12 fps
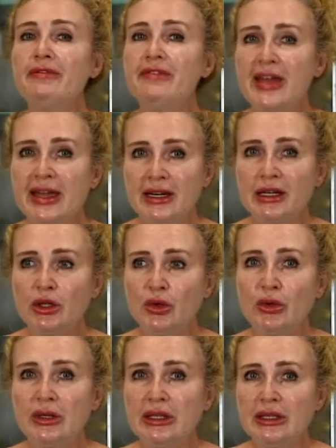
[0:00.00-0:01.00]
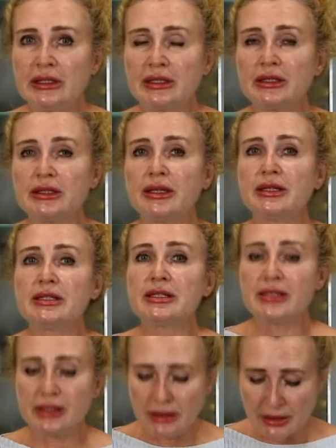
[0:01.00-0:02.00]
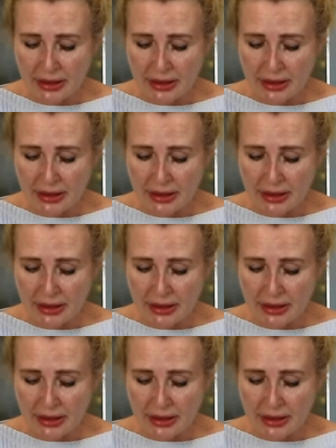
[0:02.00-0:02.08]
very low heat until